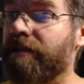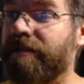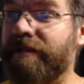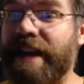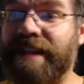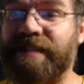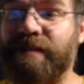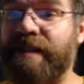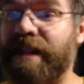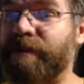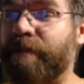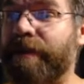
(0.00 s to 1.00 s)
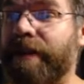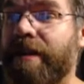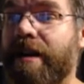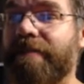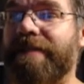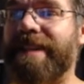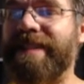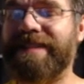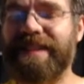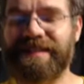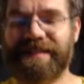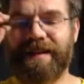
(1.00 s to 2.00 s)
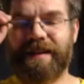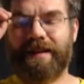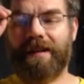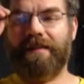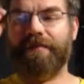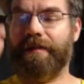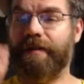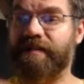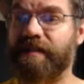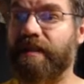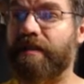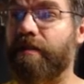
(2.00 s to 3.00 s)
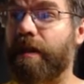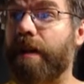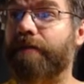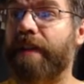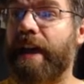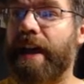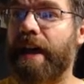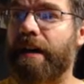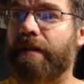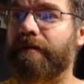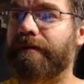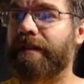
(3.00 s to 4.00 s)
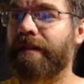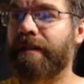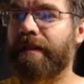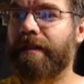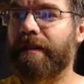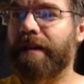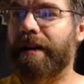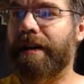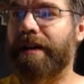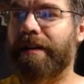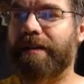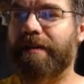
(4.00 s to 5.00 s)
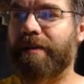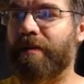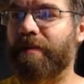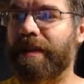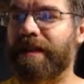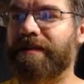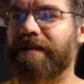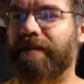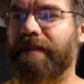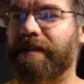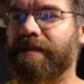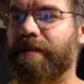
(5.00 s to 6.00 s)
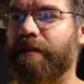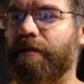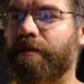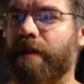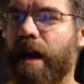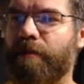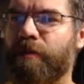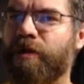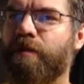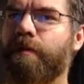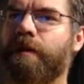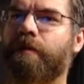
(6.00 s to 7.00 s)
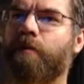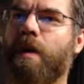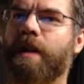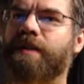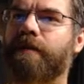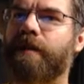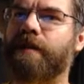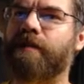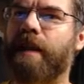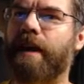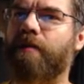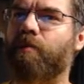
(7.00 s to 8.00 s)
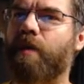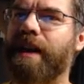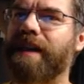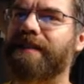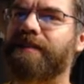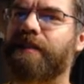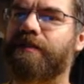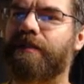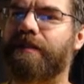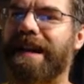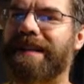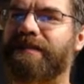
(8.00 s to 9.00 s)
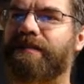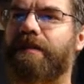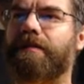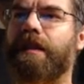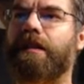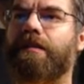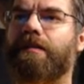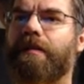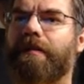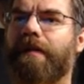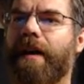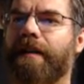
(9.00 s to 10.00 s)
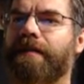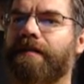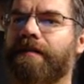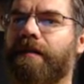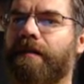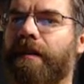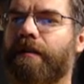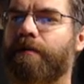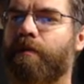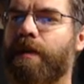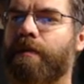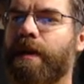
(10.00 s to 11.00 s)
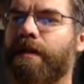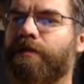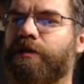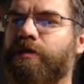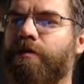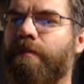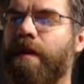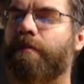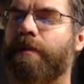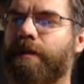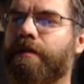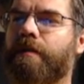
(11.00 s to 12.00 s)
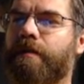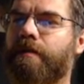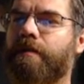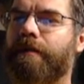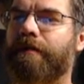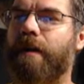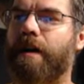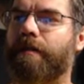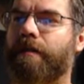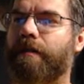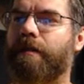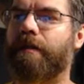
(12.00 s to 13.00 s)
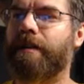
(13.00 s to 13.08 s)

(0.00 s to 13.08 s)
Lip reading: That's pretty confident. I think that's the kind of confidence that you have going into this, though. I mean, you've been watching this. What age did your dad start taking you to fights? Or what age do you remember your father